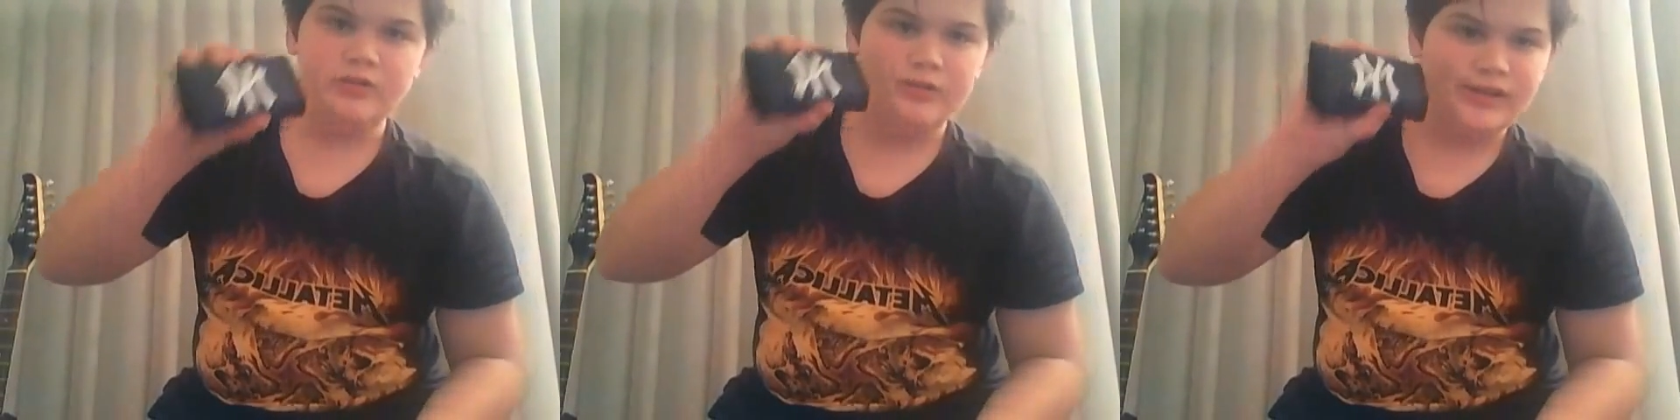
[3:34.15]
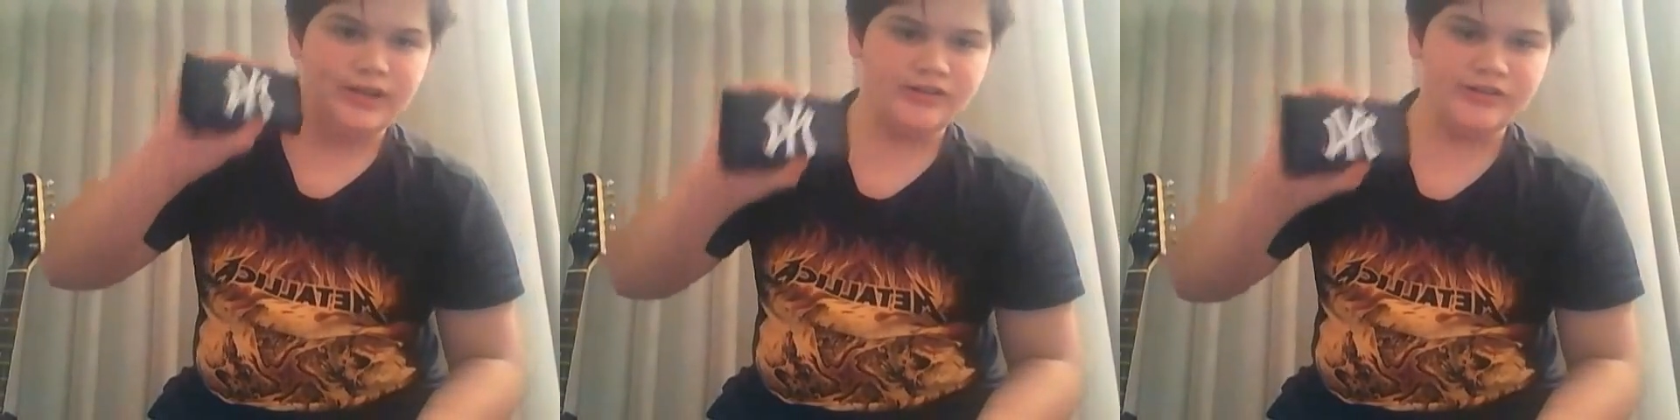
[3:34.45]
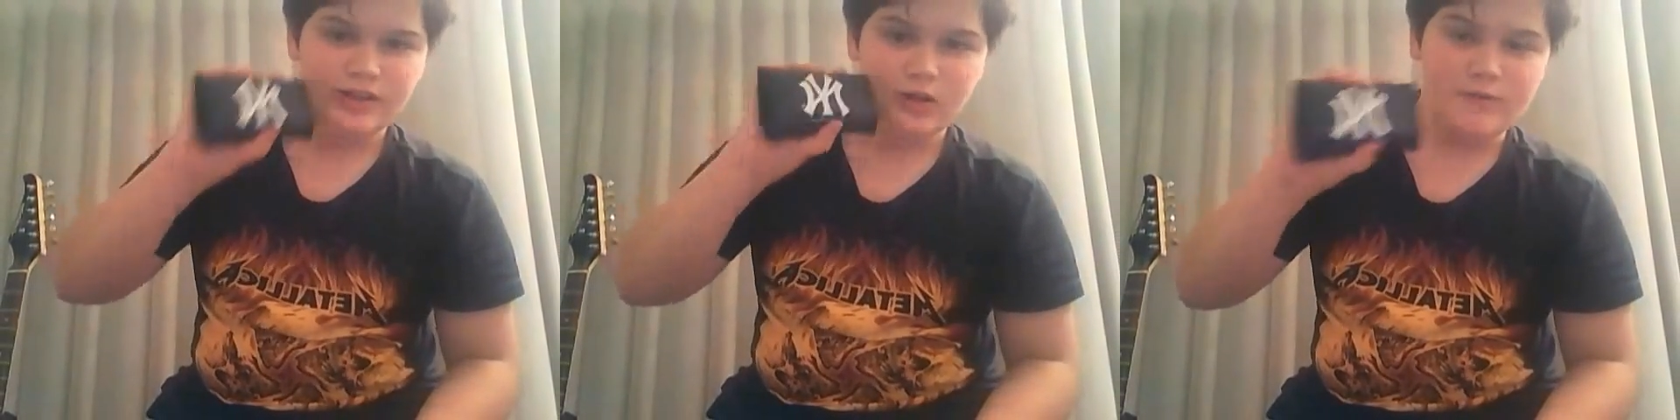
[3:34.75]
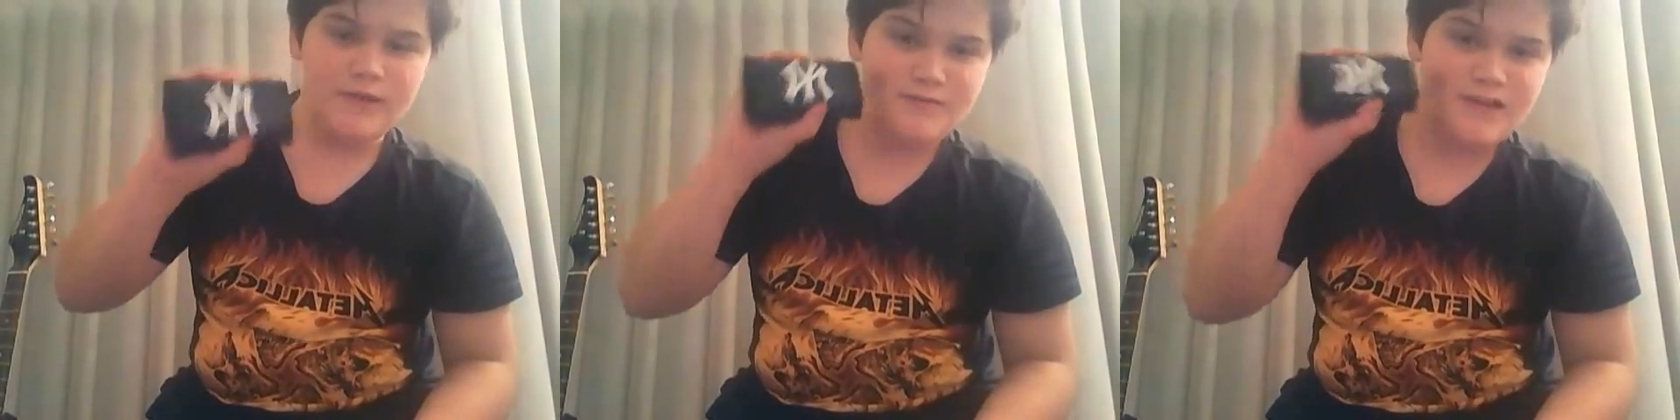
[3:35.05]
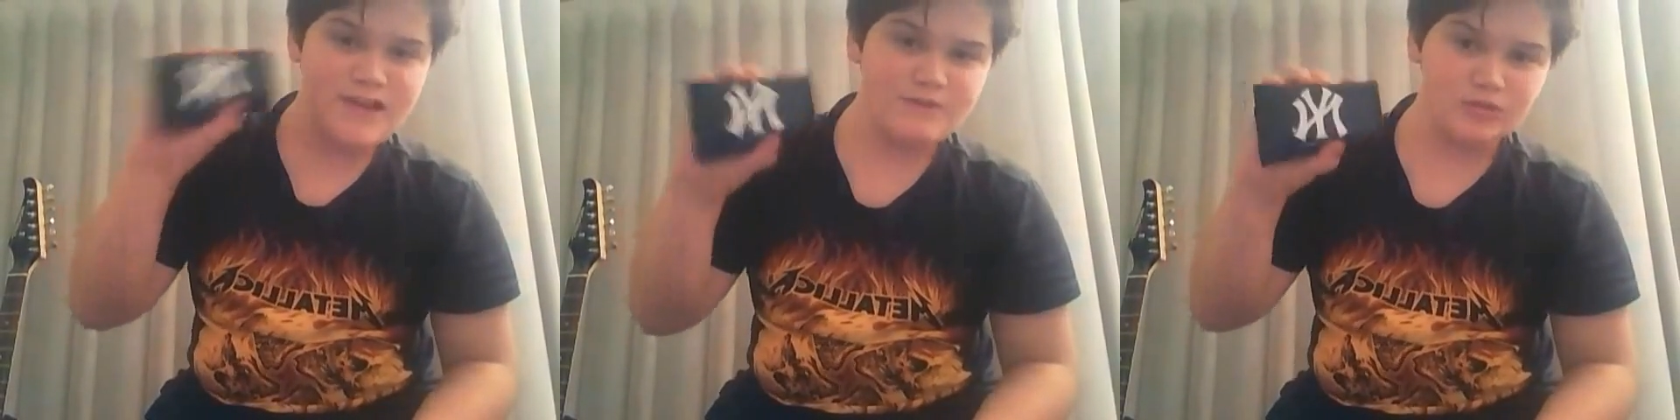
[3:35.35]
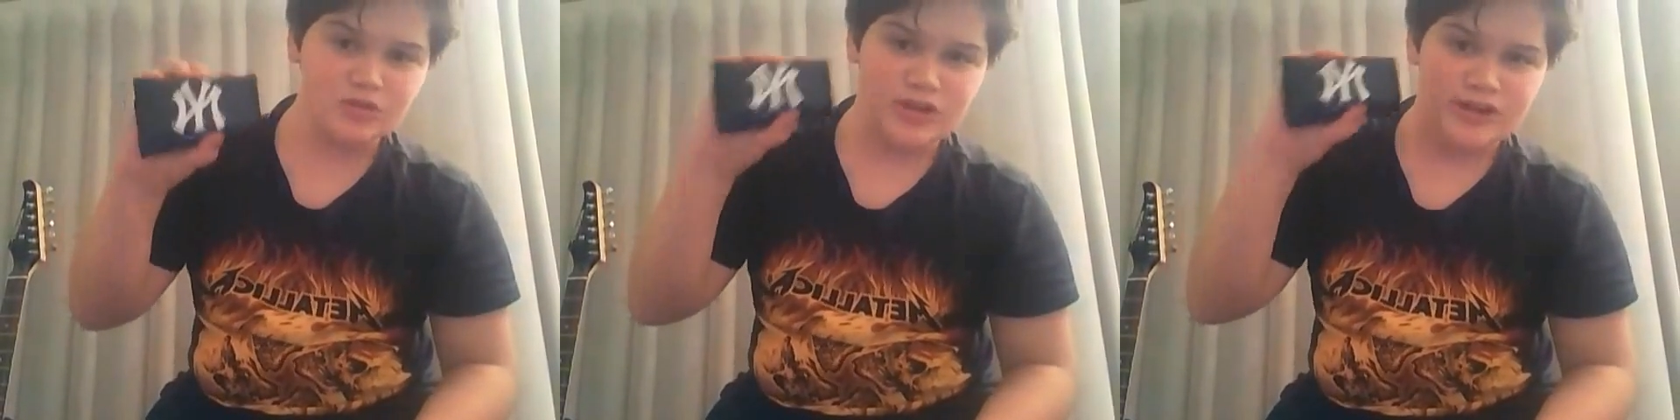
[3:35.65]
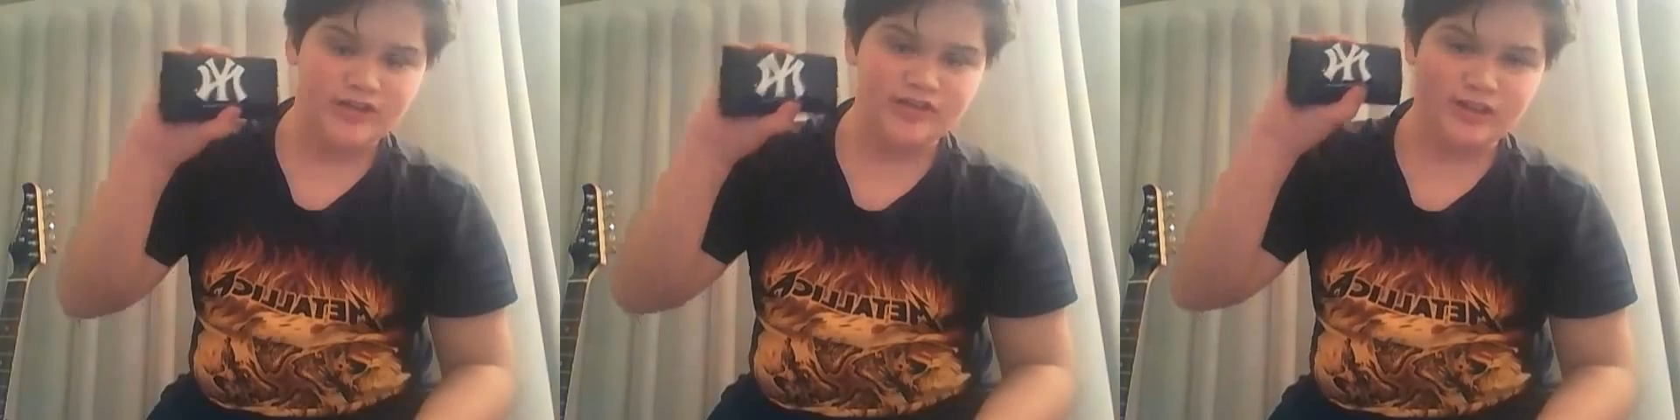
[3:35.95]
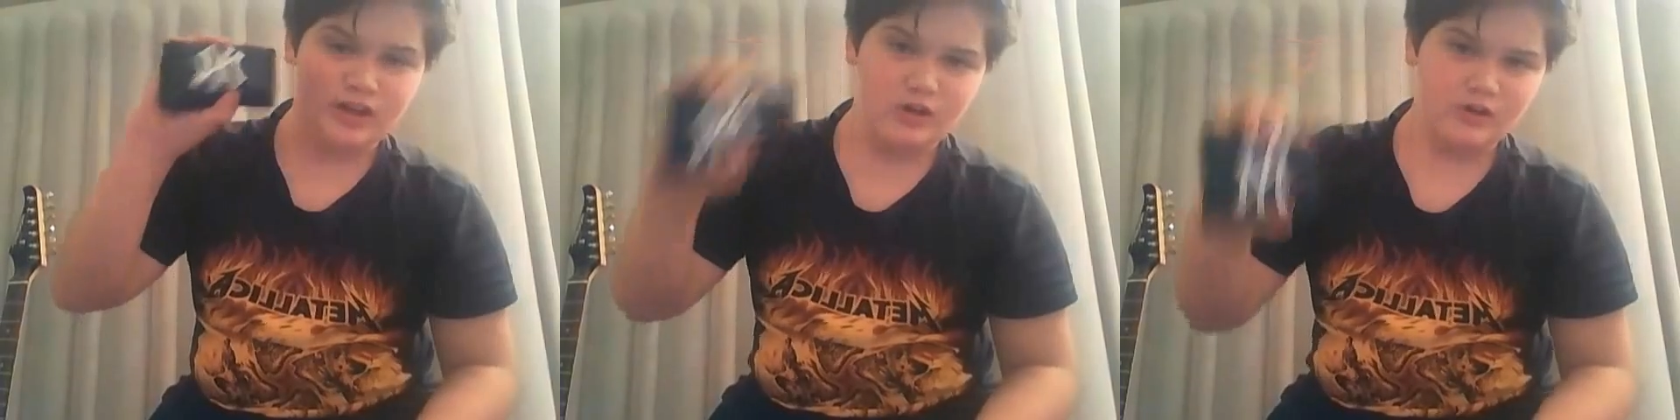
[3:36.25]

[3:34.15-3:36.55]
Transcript: because there will be people trying to sell